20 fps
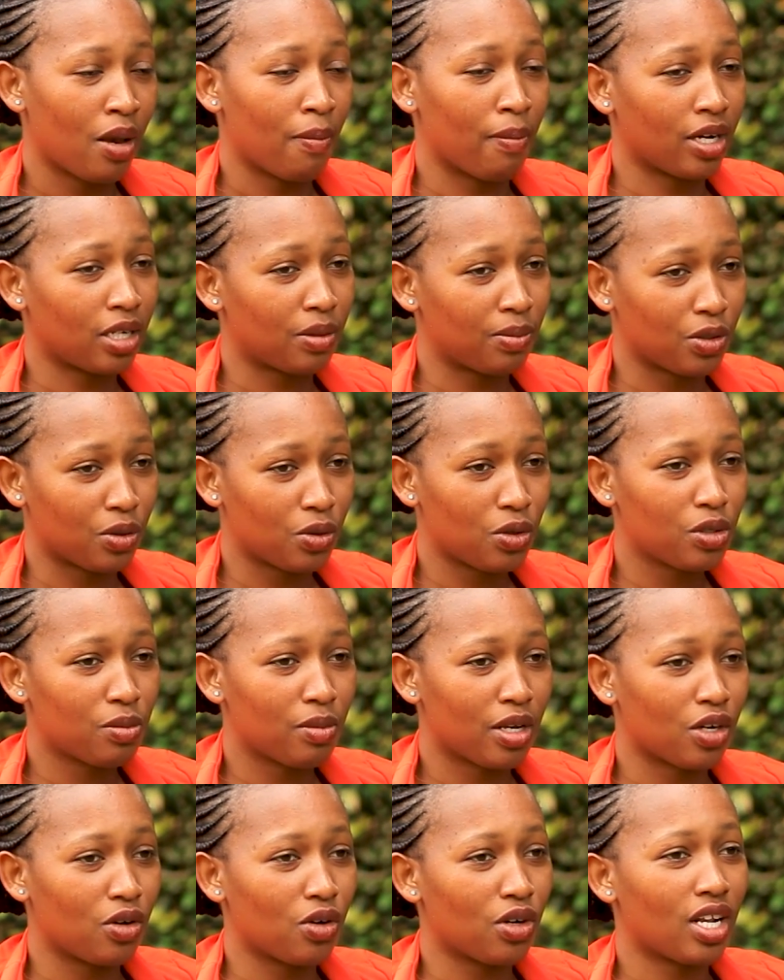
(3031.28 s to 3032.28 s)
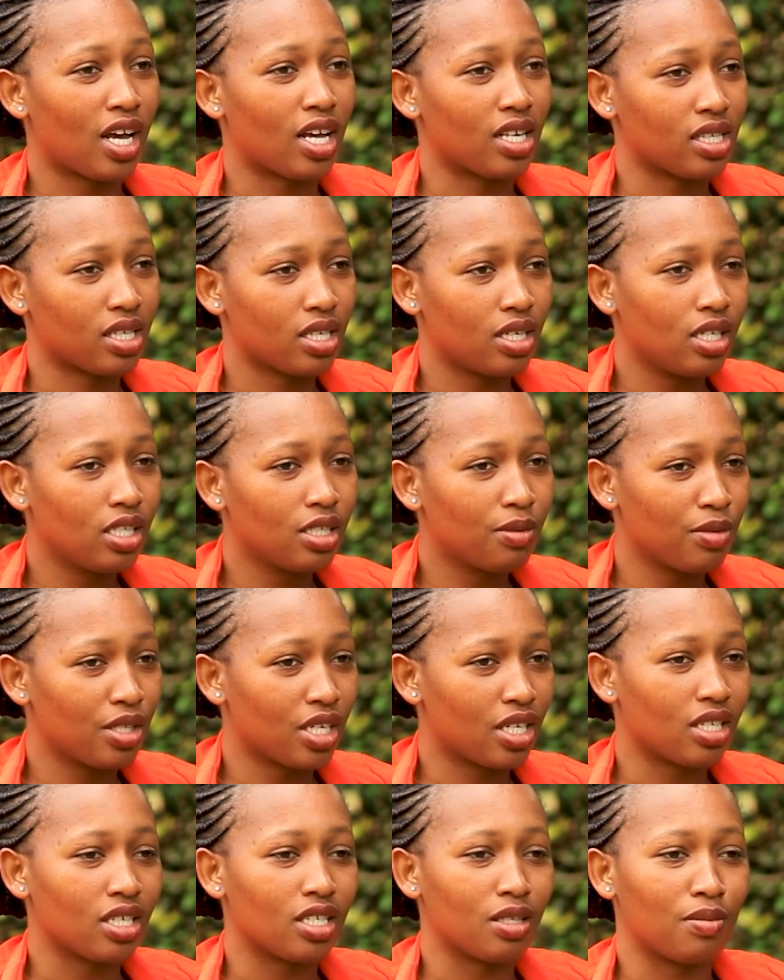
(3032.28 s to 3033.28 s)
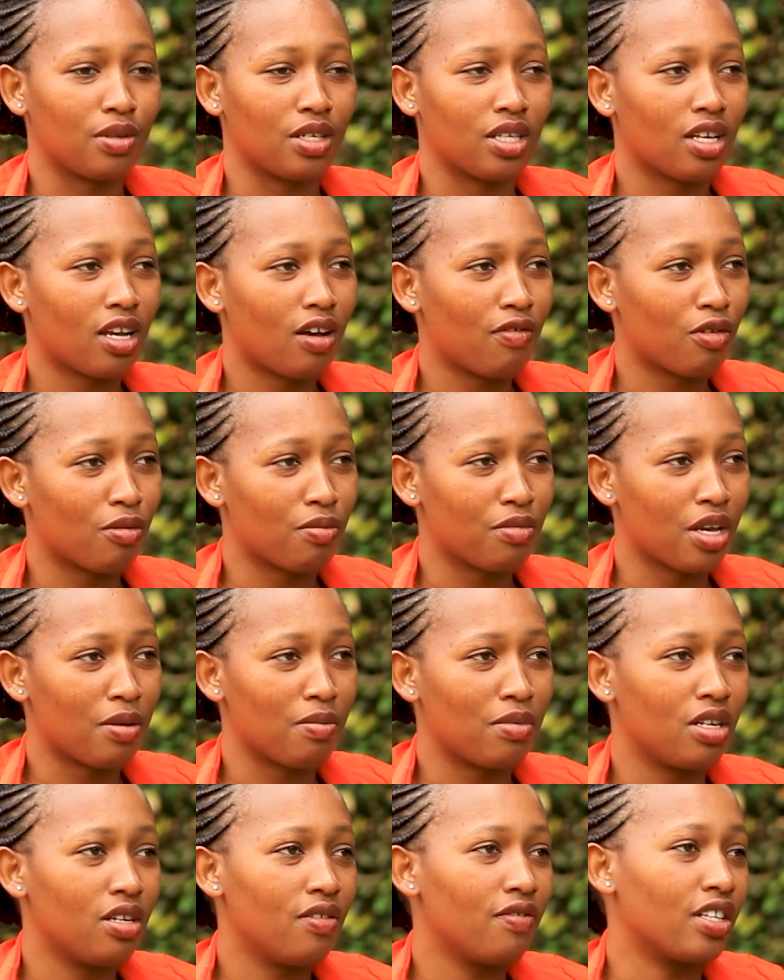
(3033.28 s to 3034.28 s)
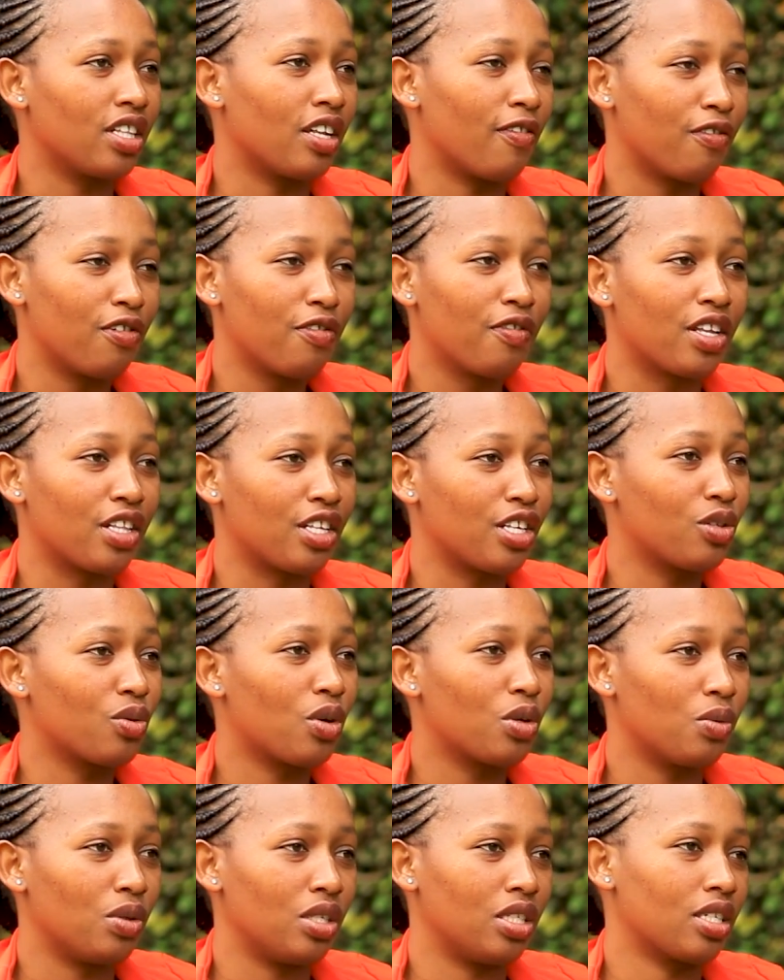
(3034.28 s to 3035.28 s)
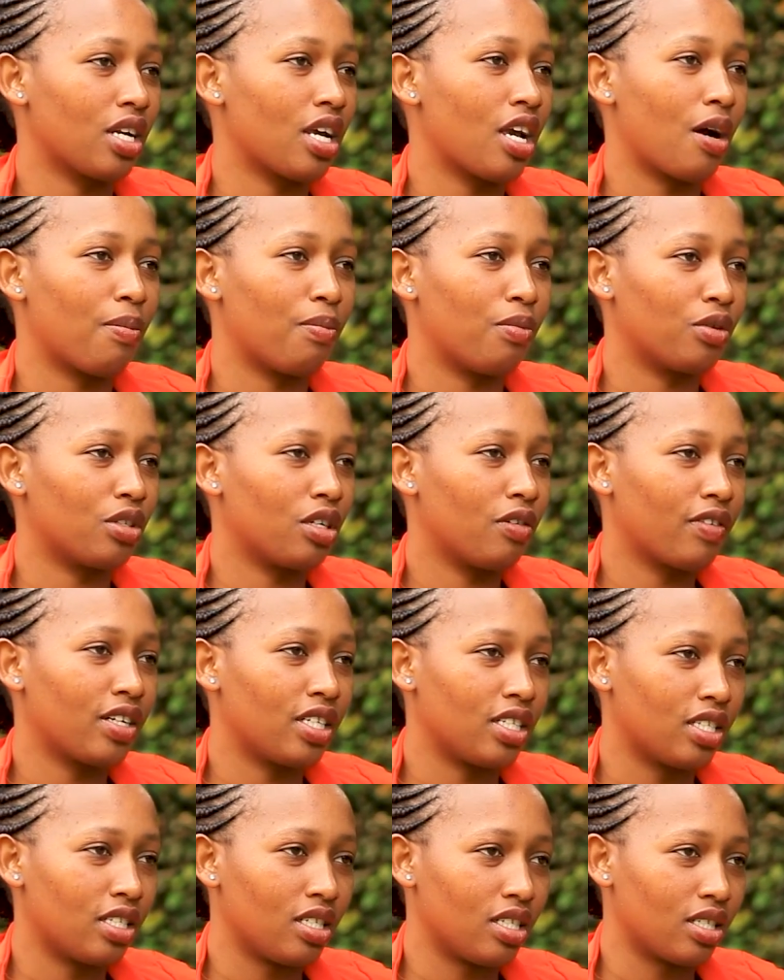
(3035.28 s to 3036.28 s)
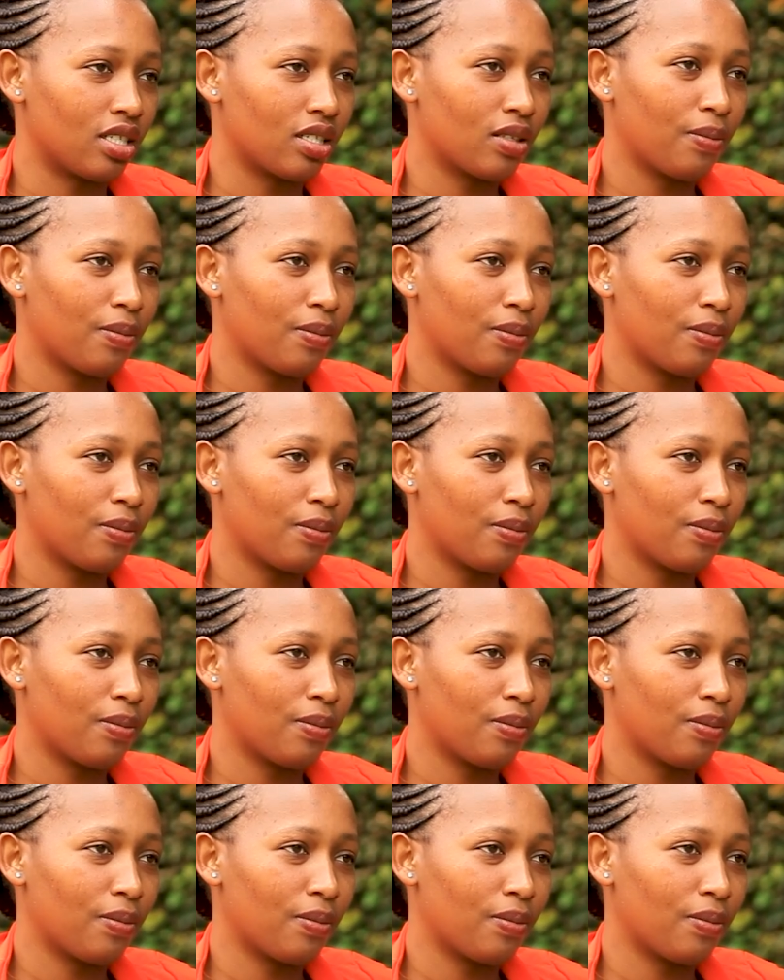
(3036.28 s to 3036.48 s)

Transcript: But because my God has healed me and he's been there for me, I believe even this one will dry up, whatever it is.